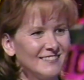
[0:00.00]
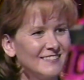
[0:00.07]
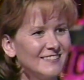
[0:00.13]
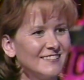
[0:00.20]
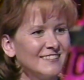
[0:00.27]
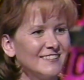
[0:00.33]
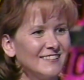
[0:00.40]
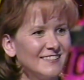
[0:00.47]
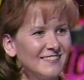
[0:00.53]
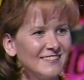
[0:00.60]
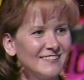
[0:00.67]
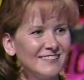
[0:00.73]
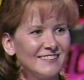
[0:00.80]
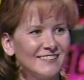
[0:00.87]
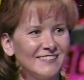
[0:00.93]
uh, I,
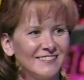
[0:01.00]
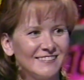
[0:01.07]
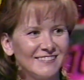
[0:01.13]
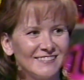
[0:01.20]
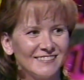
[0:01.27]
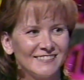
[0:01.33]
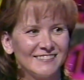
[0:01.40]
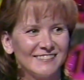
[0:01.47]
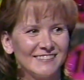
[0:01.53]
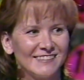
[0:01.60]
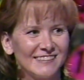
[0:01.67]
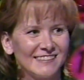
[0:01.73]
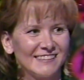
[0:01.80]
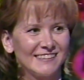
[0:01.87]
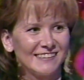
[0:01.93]
I find
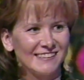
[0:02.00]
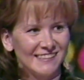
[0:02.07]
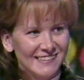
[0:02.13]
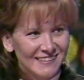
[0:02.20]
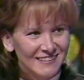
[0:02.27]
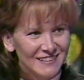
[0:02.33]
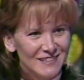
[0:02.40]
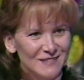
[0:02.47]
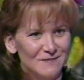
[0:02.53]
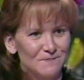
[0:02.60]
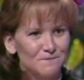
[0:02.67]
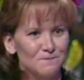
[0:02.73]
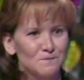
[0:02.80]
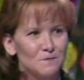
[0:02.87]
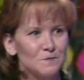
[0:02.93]
that difficult too. But
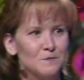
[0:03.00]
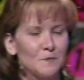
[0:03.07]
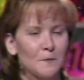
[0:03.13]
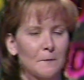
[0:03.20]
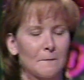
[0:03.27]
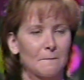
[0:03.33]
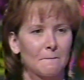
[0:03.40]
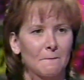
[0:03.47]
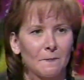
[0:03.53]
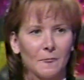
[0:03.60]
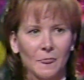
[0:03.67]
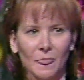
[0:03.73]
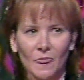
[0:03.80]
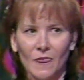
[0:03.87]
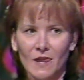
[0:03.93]
let's uh, ask the
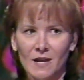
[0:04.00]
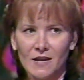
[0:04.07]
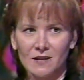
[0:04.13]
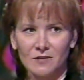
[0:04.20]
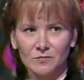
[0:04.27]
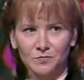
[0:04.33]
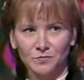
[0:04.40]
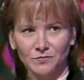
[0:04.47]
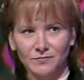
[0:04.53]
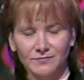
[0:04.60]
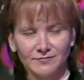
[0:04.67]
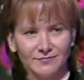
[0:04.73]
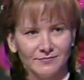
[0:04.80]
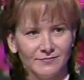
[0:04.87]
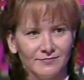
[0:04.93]
computer and
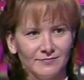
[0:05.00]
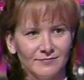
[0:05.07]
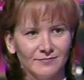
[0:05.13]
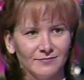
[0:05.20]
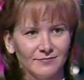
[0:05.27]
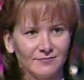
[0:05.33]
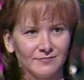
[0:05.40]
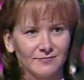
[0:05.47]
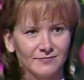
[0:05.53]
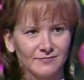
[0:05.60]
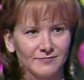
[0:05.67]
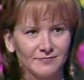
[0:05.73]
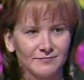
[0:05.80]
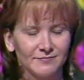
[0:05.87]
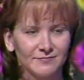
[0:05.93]
see what
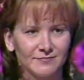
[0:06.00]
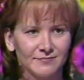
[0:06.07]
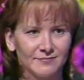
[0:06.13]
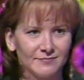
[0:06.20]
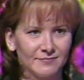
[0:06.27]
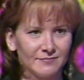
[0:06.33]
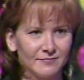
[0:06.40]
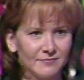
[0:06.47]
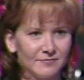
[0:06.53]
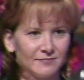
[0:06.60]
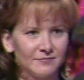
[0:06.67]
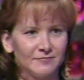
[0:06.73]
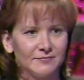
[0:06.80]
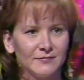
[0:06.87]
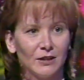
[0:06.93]
could come up there as,
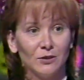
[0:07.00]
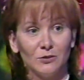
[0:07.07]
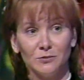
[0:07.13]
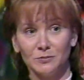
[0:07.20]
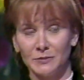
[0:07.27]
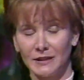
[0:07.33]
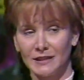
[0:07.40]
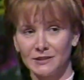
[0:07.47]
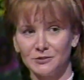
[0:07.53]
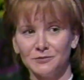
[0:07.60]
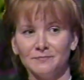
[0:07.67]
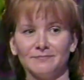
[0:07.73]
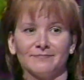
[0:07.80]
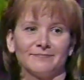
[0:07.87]
oh, piano. piano.